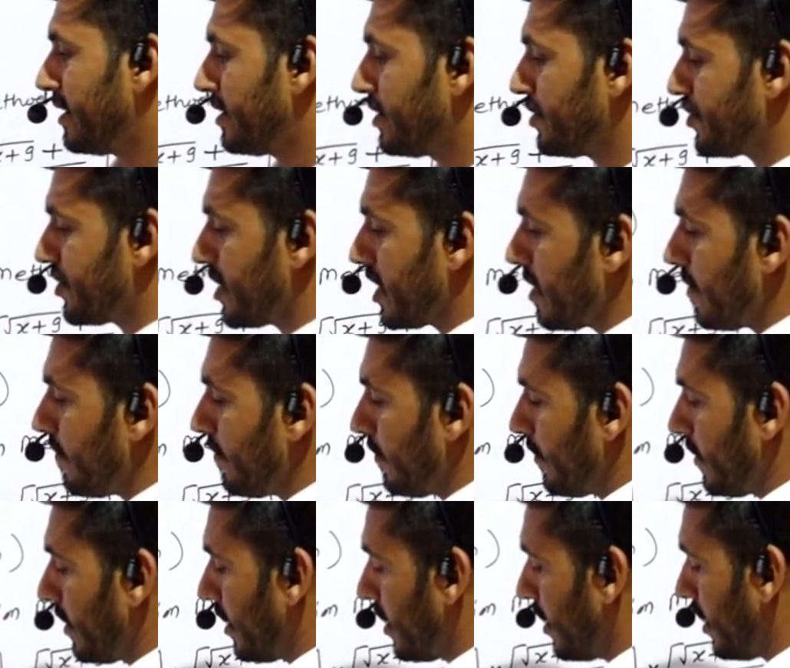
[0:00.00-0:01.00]

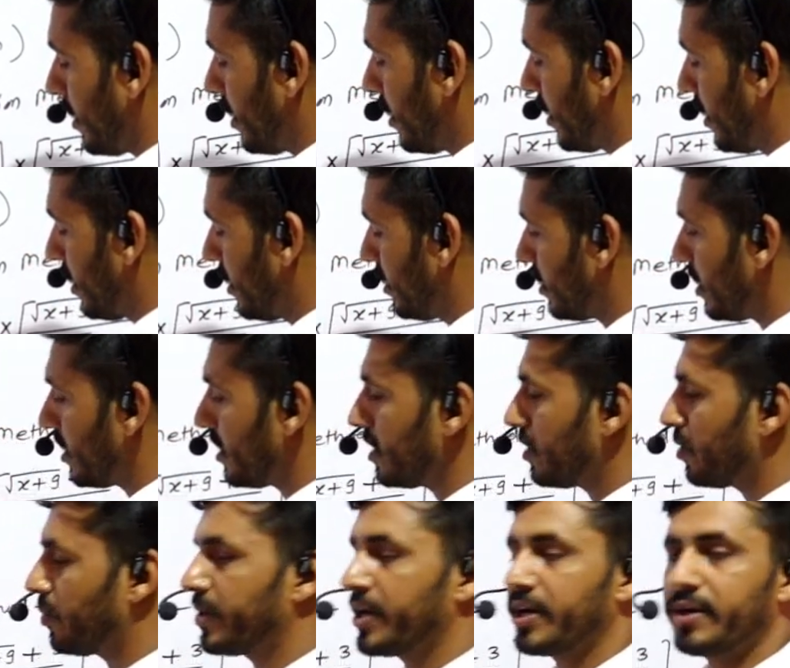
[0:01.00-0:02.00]
Same in the
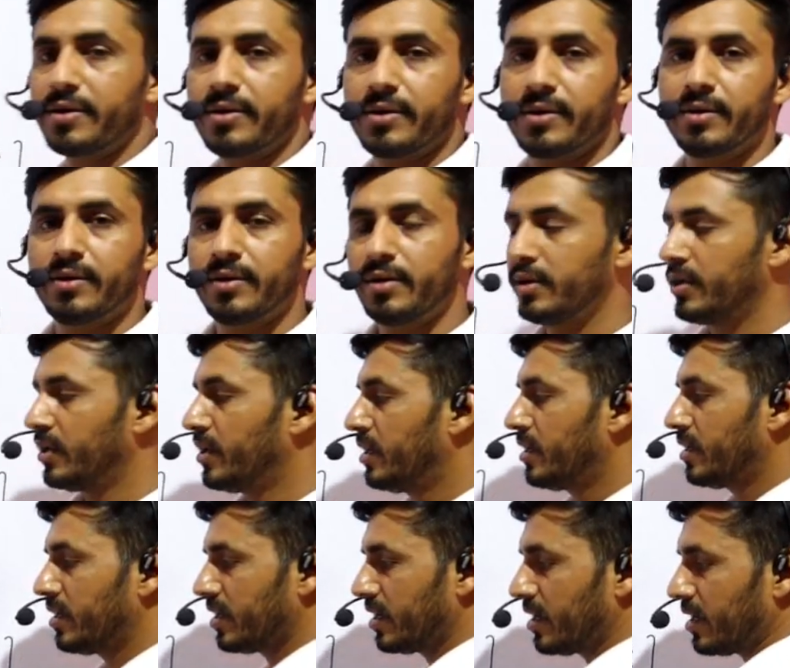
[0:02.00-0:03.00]
denominator.
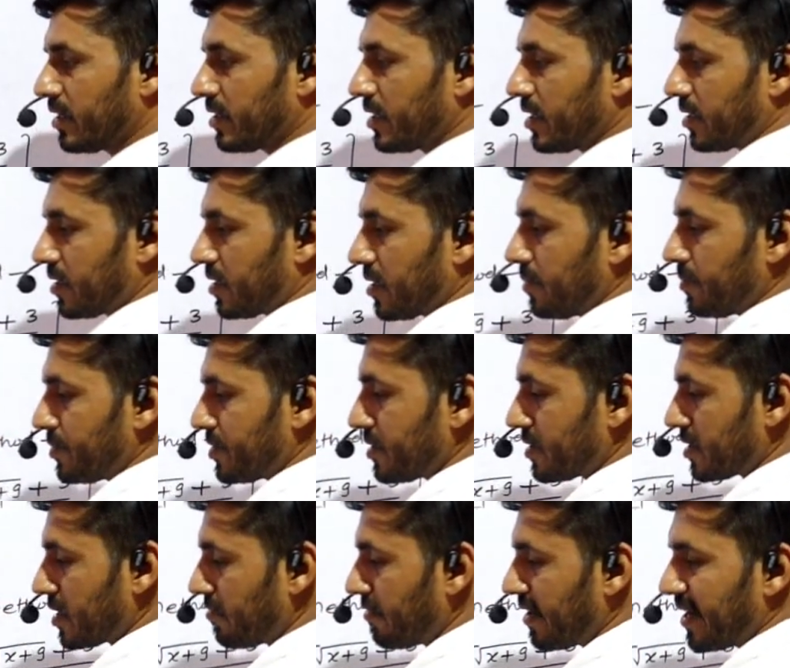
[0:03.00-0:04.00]
Here the terms is
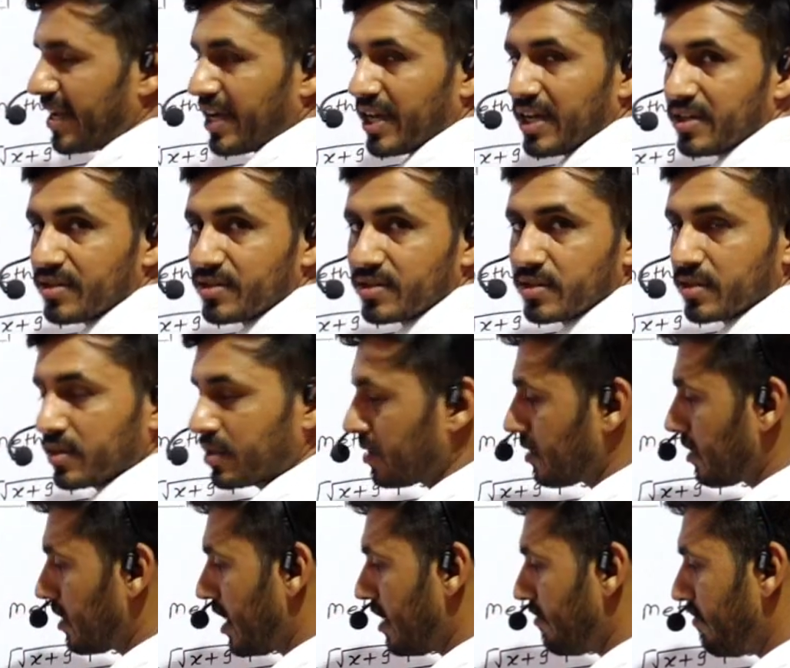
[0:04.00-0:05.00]
given as,
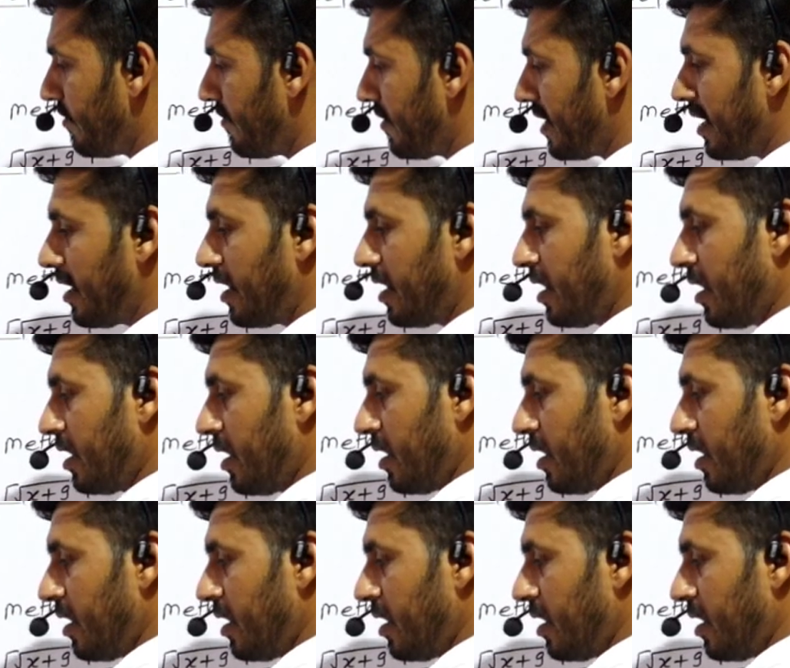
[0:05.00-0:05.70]
then we will